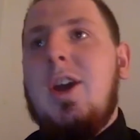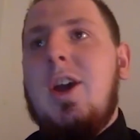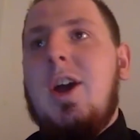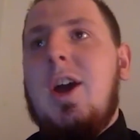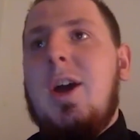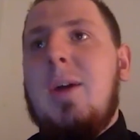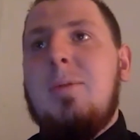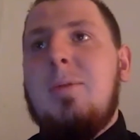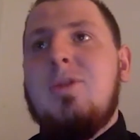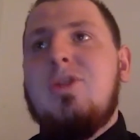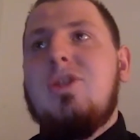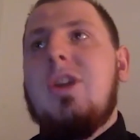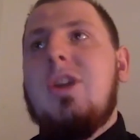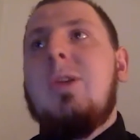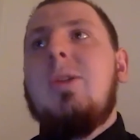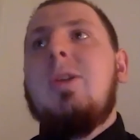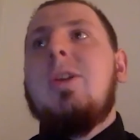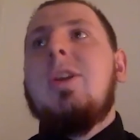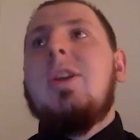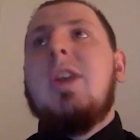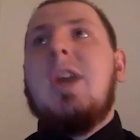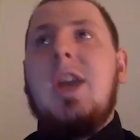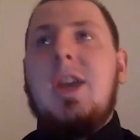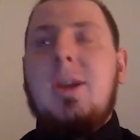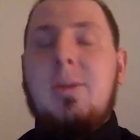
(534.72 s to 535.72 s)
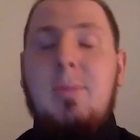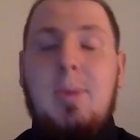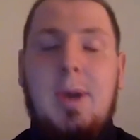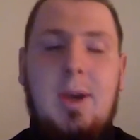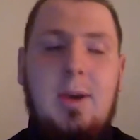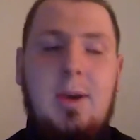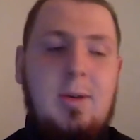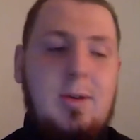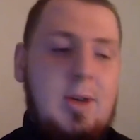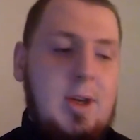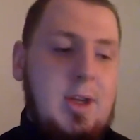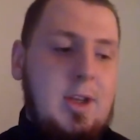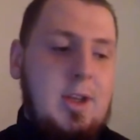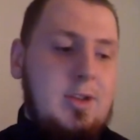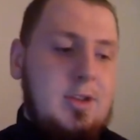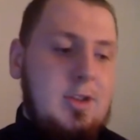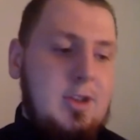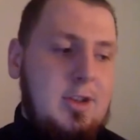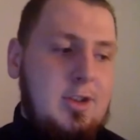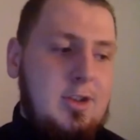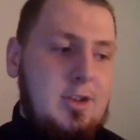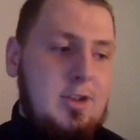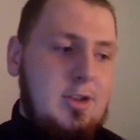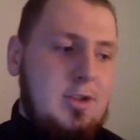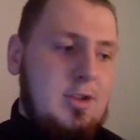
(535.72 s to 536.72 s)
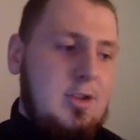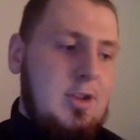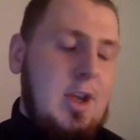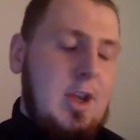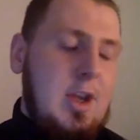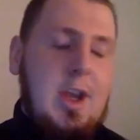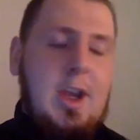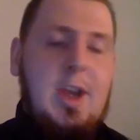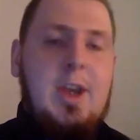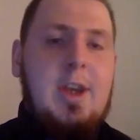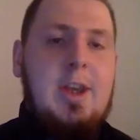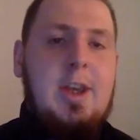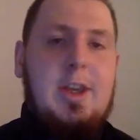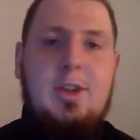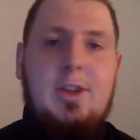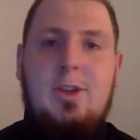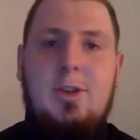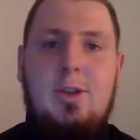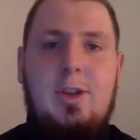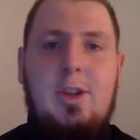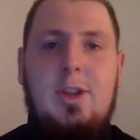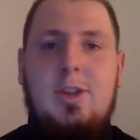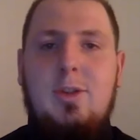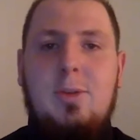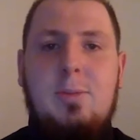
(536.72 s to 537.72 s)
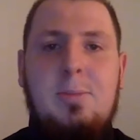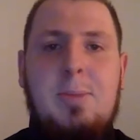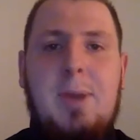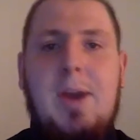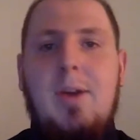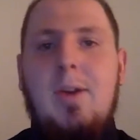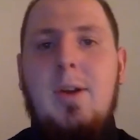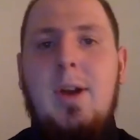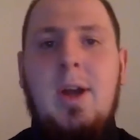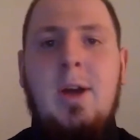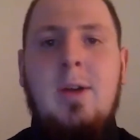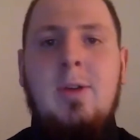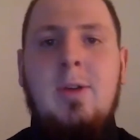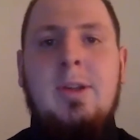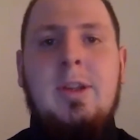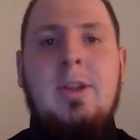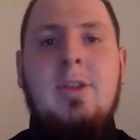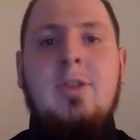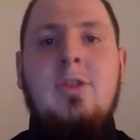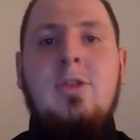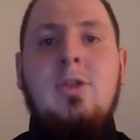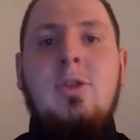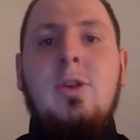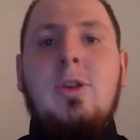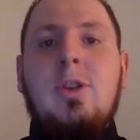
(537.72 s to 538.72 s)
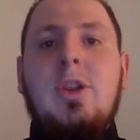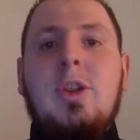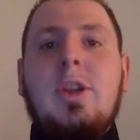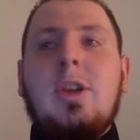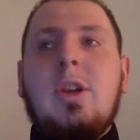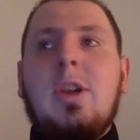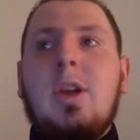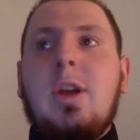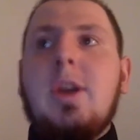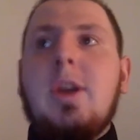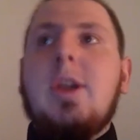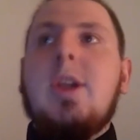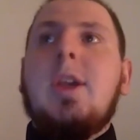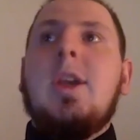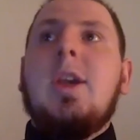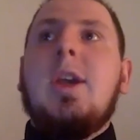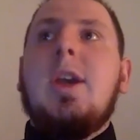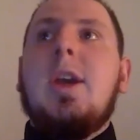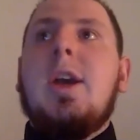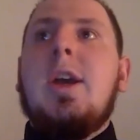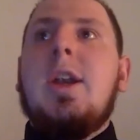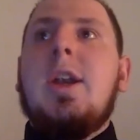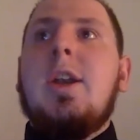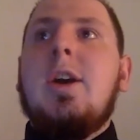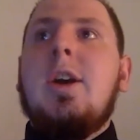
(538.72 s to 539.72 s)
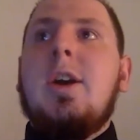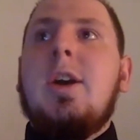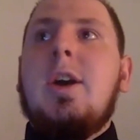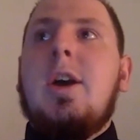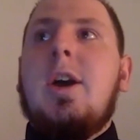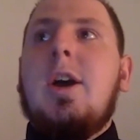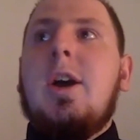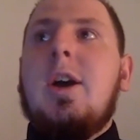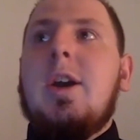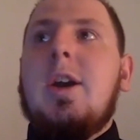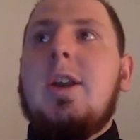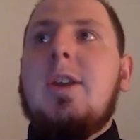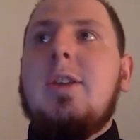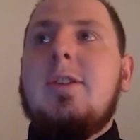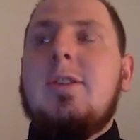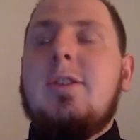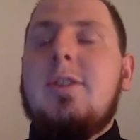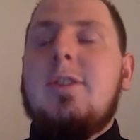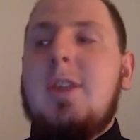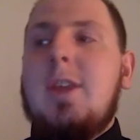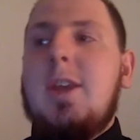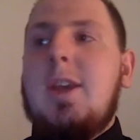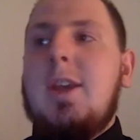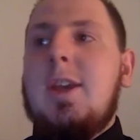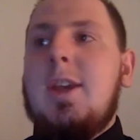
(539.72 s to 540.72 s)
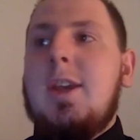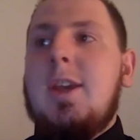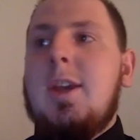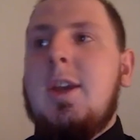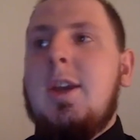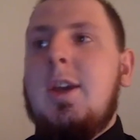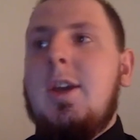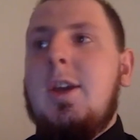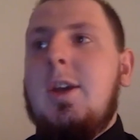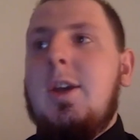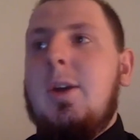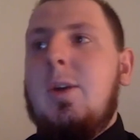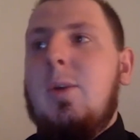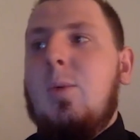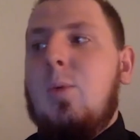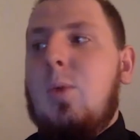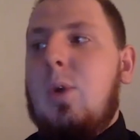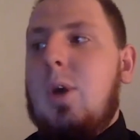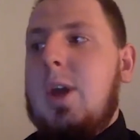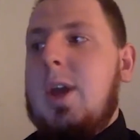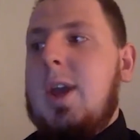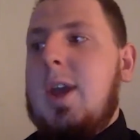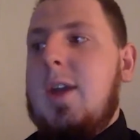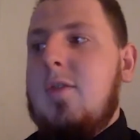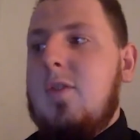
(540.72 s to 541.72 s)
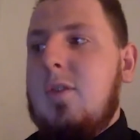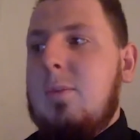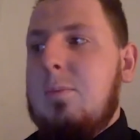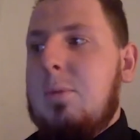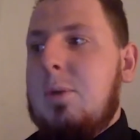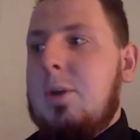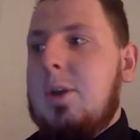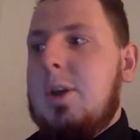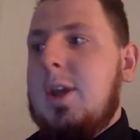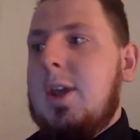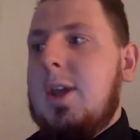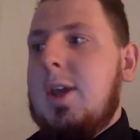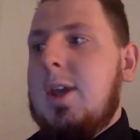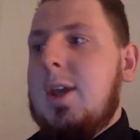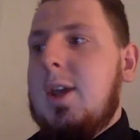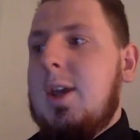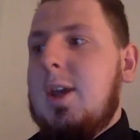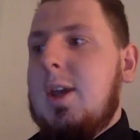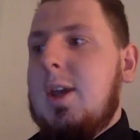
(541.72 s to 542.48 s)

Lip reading: shout your name out. It's just, it's unparalleled. There's nothing like it, and I can see why everybody